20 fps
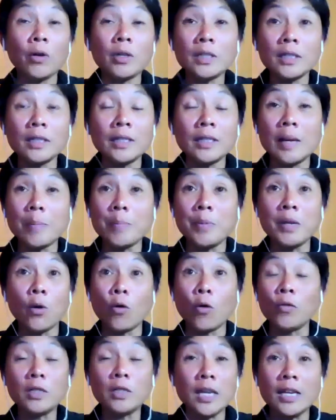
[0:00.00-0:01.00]
Honestly, they're being
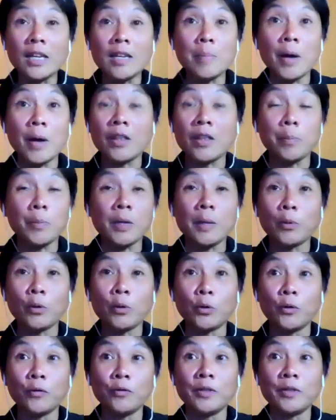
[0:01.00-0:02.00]
overtaken by the
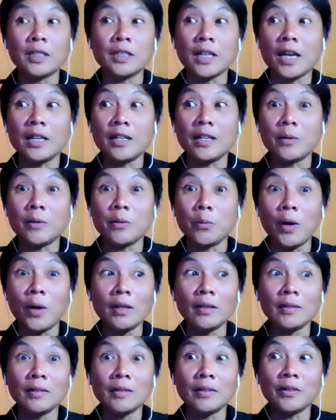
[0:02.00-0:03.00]
people who've decided,
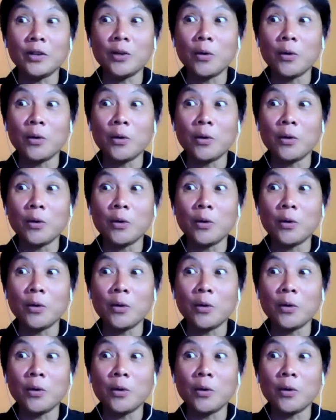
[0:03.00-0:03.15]
well,